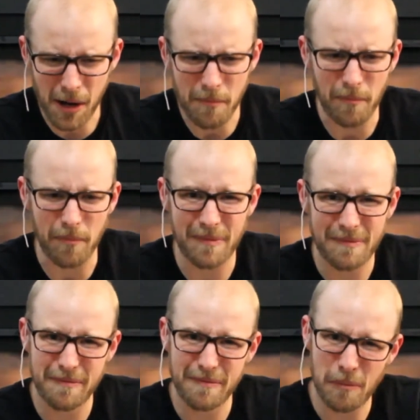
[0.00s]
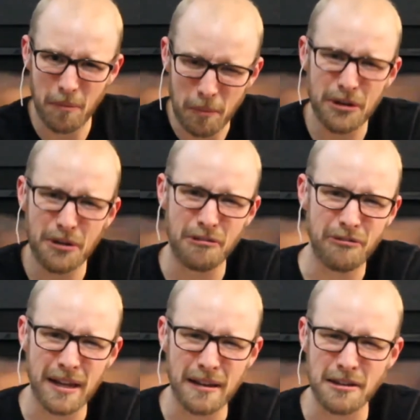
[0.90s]
come, put
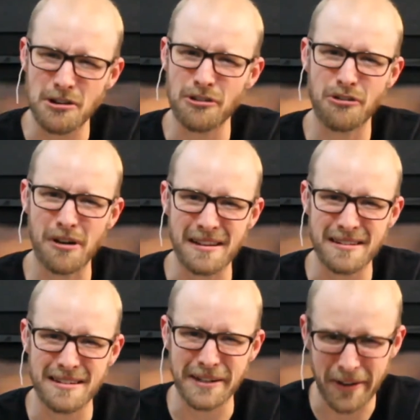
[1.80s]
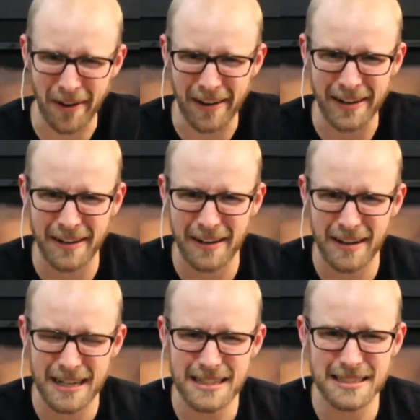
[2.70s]
your faith and your trust in God,
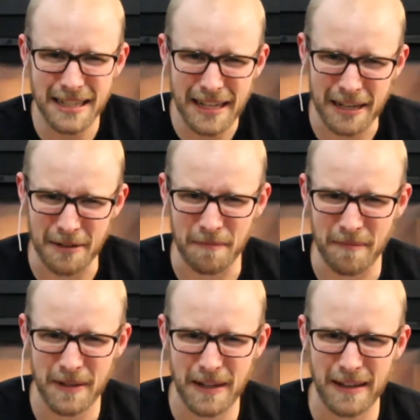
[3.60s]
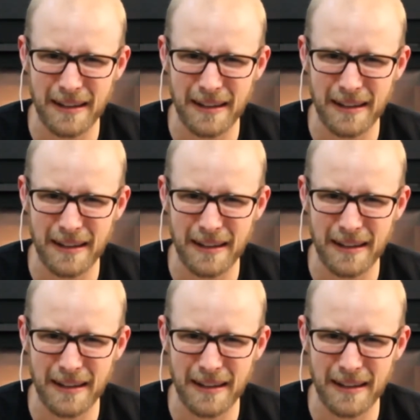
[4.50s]
seek Him,